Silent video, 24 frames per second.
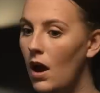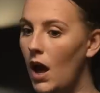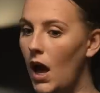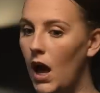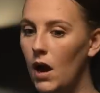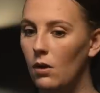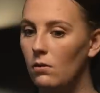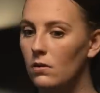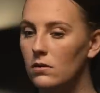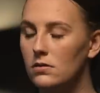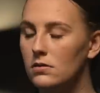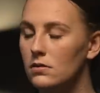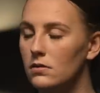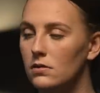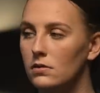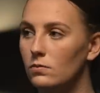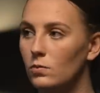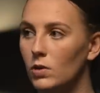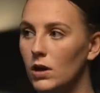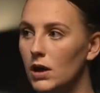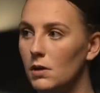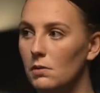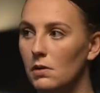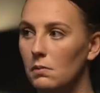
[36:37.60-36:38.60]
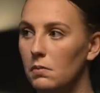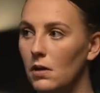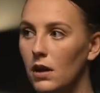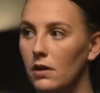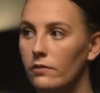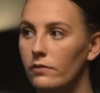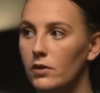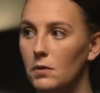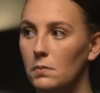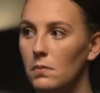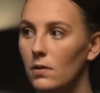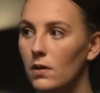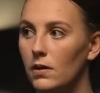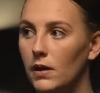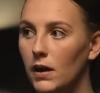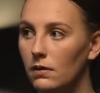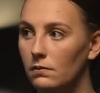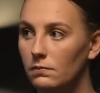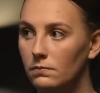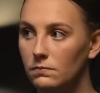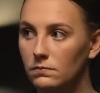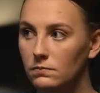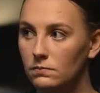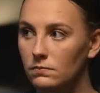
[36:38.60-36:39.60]
I wasn't worried about playing football
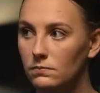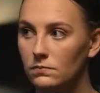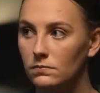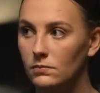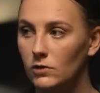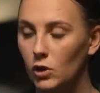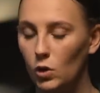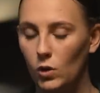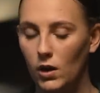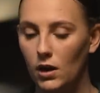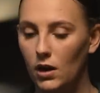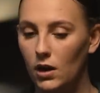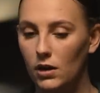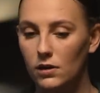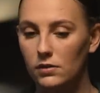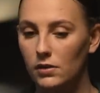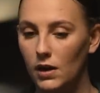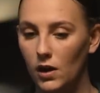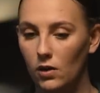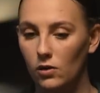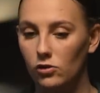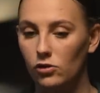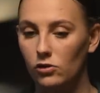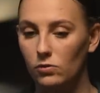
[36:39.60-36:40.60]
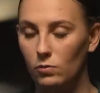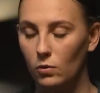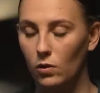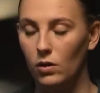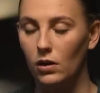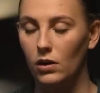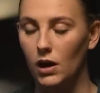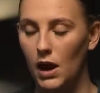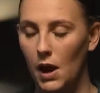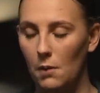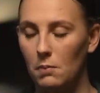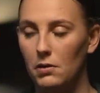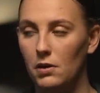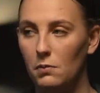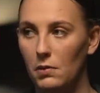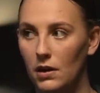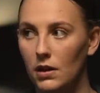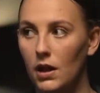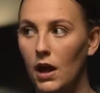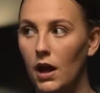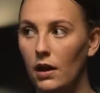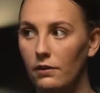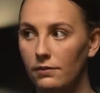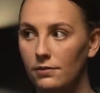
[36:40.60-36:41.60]
again. Quite honestly, I was just more happy to be
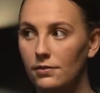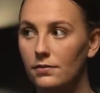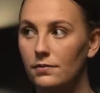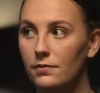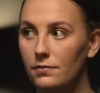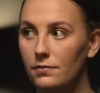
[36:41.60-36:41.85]
alive.